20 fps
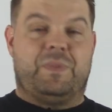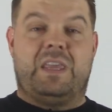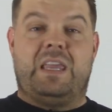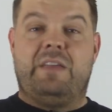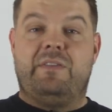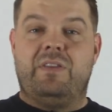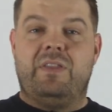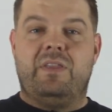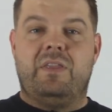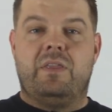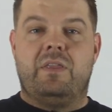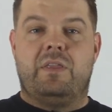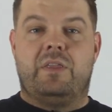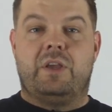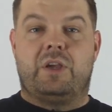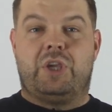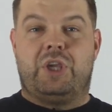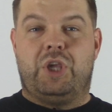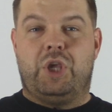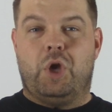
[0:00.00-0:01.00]
Even
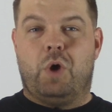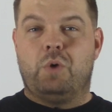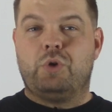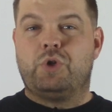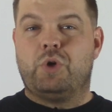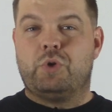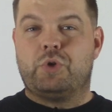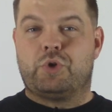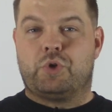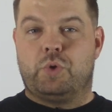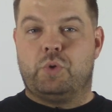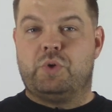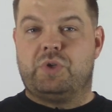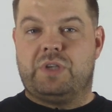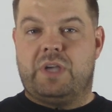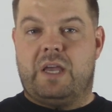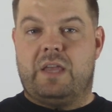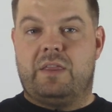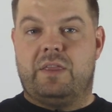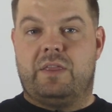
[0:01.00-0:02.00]
the Kyosho screw
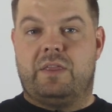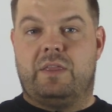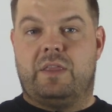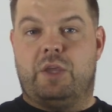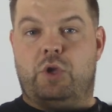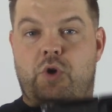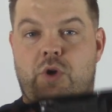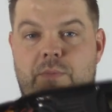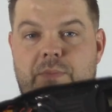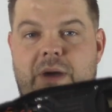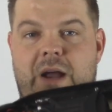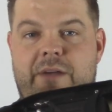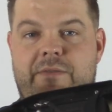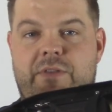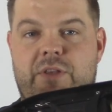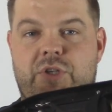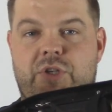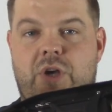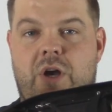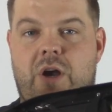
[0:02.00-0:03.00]
set that you can buy
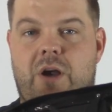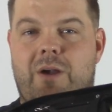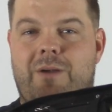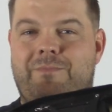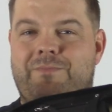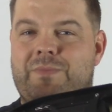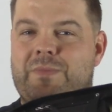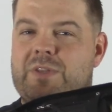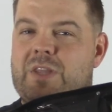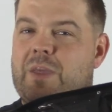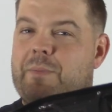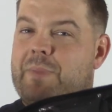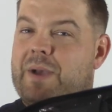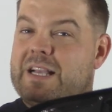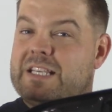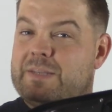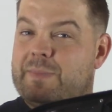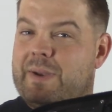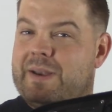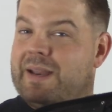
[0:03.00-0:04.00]
for this car, to the
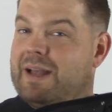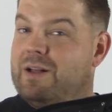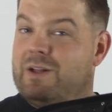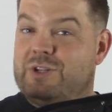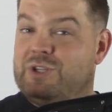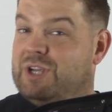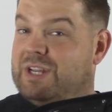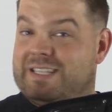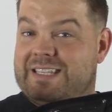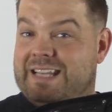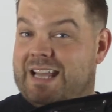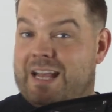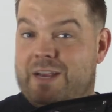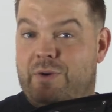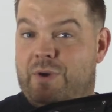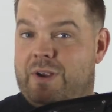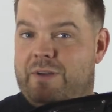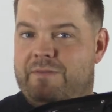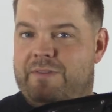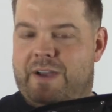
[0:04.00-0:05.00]
best of my knowledge, it's not
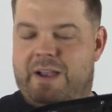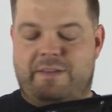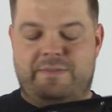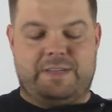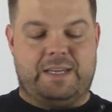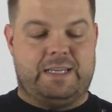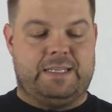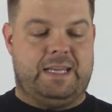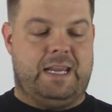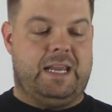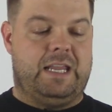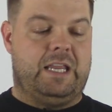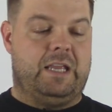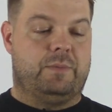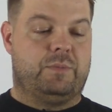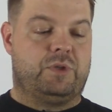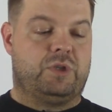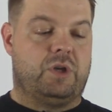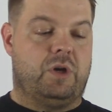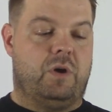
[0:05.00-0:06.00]
grade 5
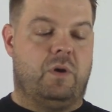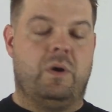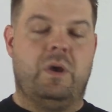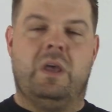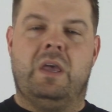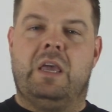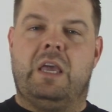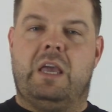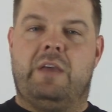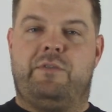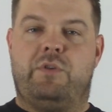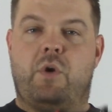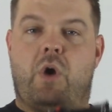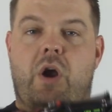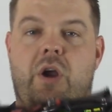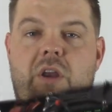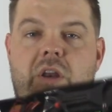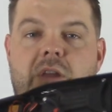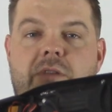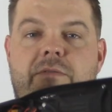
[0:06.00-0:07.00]
titanium. So if you
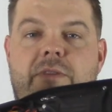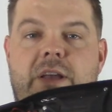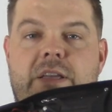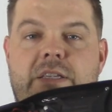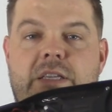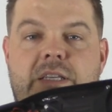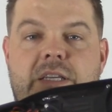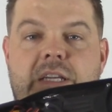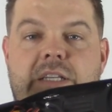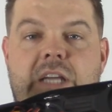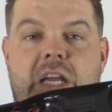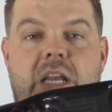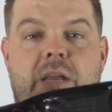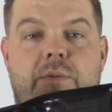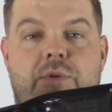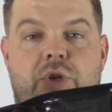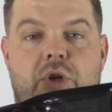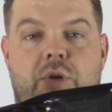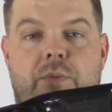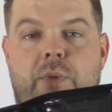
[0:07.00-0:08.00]
are going to invest in
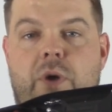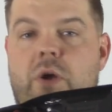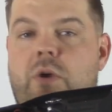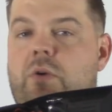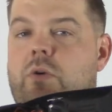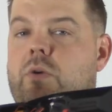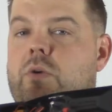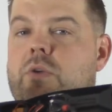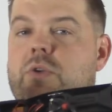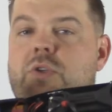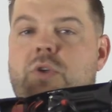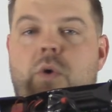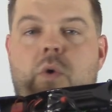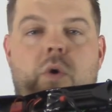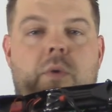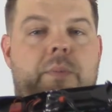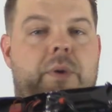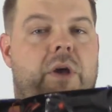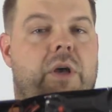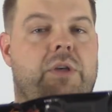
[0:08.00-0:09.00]
titanium turnbuckles
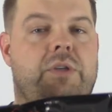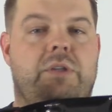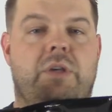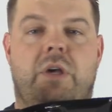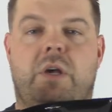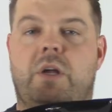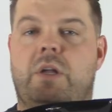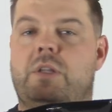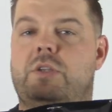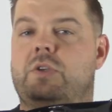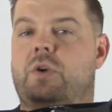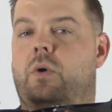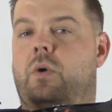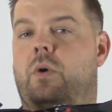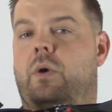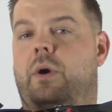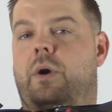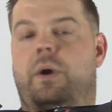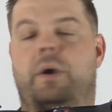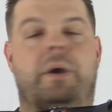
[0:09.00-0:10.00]
or ball studs
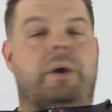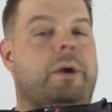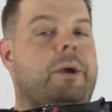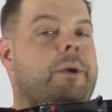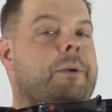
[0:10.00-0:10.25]
or,